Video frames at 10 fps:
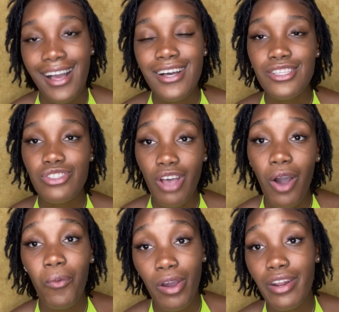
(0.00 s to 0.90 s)

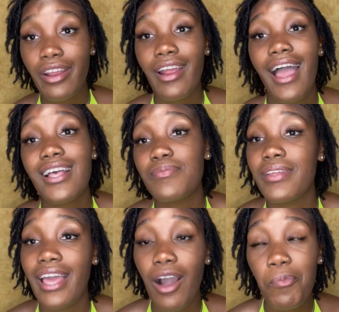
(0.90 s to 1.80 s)
Salt water has
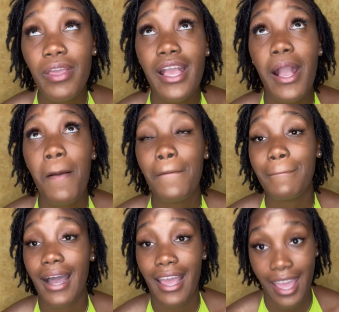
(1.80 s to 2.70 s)
been helping
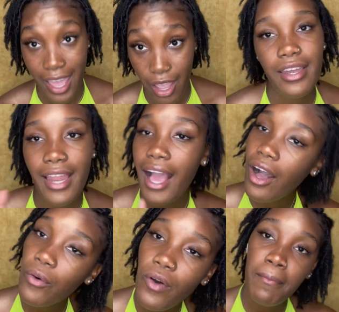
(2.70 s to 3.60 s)
my hair.
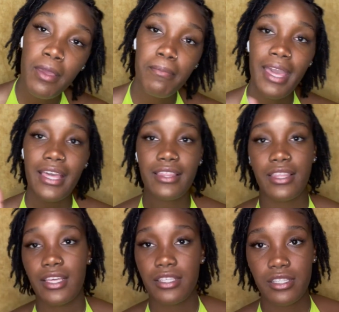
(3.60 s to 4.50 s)
Now, let me make
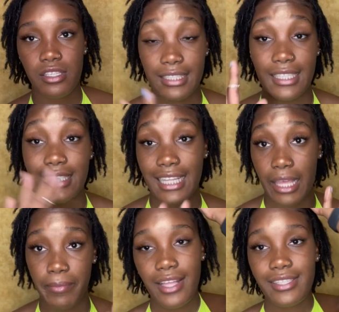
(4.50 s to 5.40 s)
this
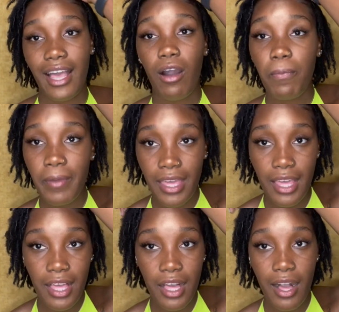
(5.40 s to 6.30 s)
disclaimer. It's
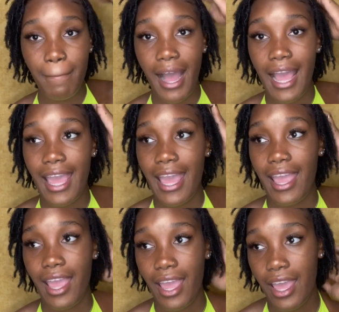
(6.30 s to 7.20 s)
helping my
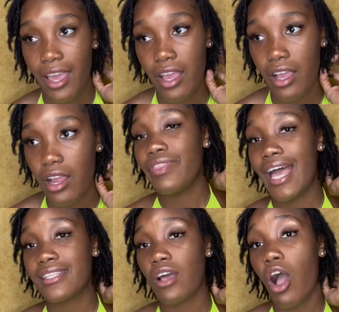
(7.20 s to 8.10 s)
hair
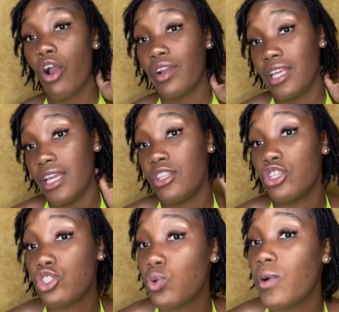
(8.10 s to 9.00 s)
that's already in
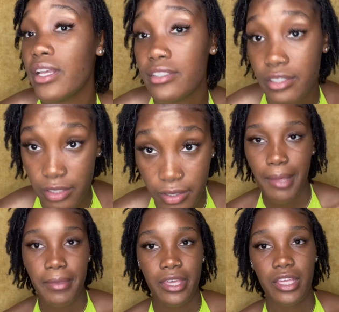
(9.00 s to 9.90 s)
the twist.
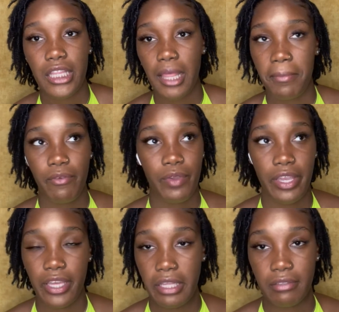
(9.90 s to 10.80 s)
Let me
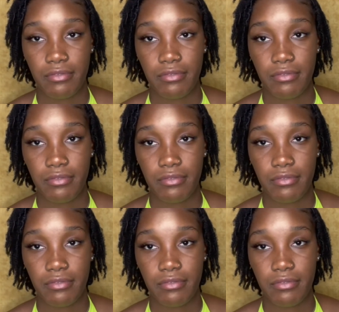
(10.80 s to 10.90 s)
read.